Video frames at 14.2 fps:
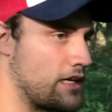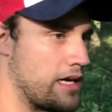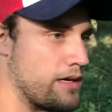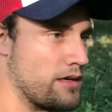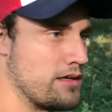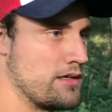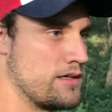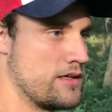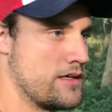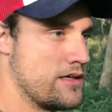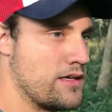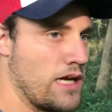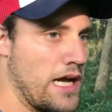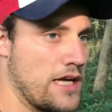I
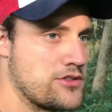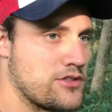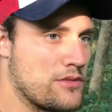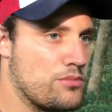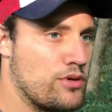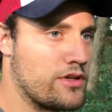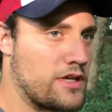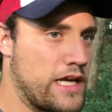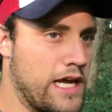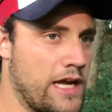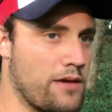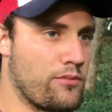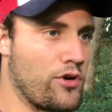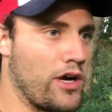actually put a
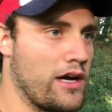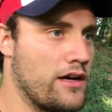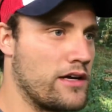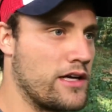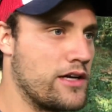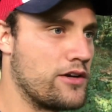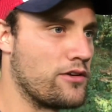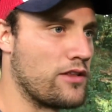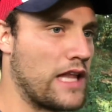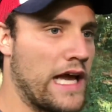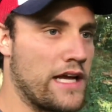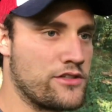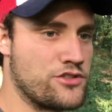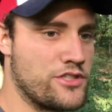camera out here
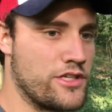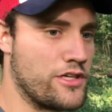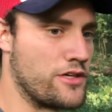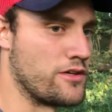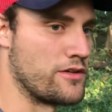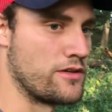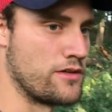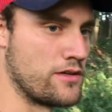last year.